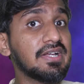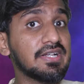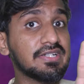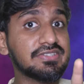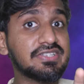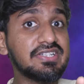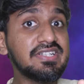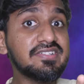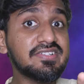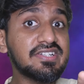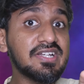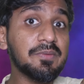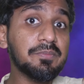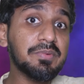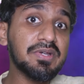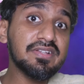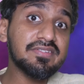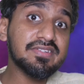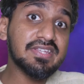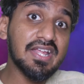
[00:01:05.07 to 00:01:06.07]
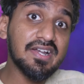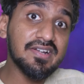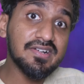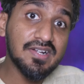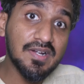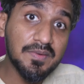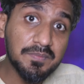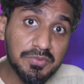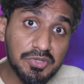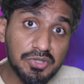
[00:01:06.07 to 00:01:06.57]
These debris can
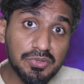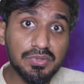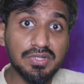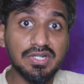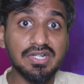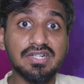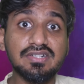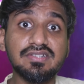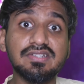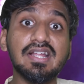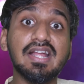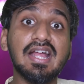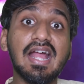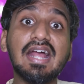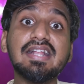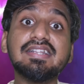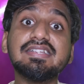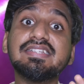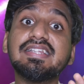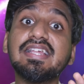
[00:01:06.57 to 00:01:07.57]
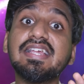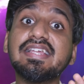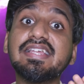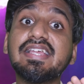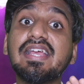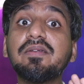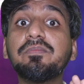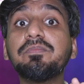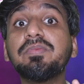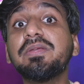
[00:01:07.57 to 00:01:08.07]
come to Earth and they
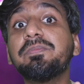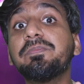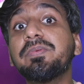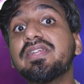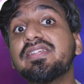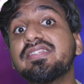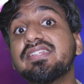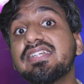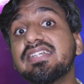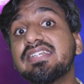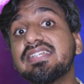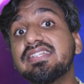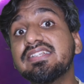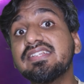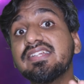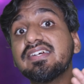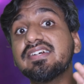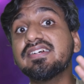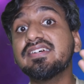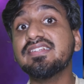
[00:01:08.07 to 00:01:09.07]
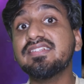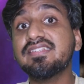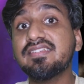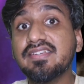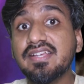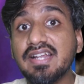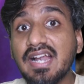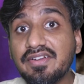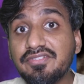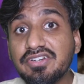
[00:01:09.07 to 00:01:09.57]
can be present in the Earth's
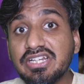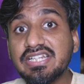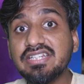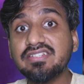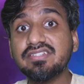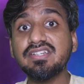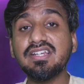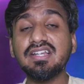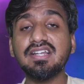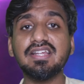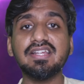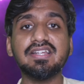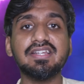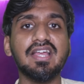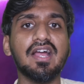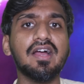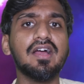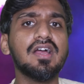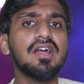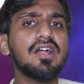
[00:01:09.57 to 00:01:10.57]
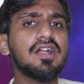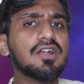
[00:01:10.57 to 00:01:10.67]
gravitational area.